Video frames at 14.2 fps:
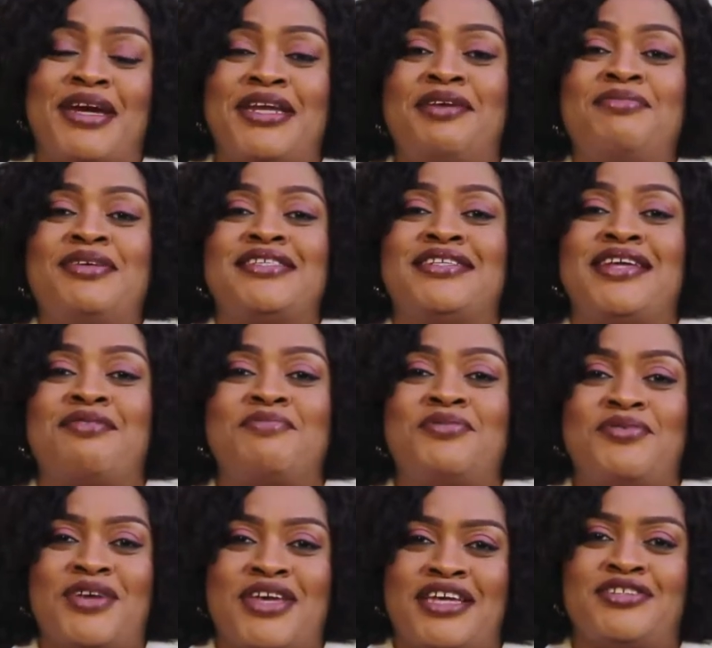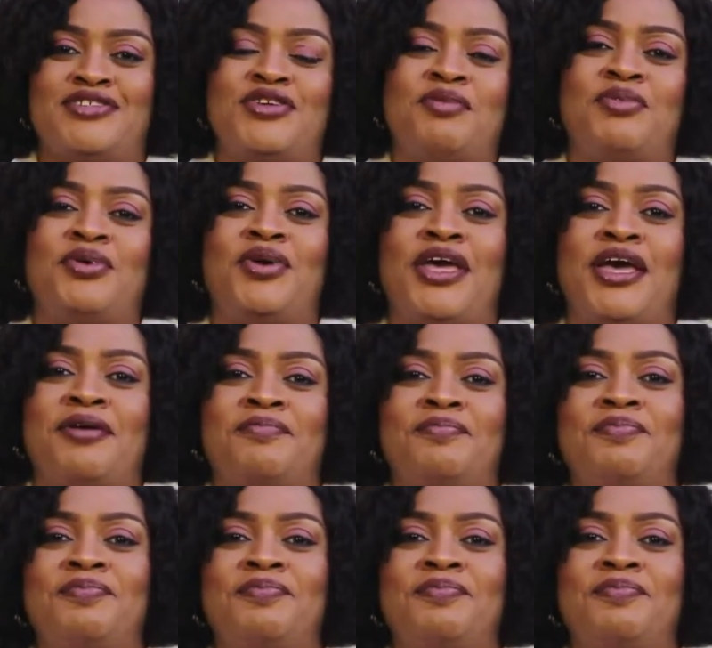My name is Namure Ejemiria.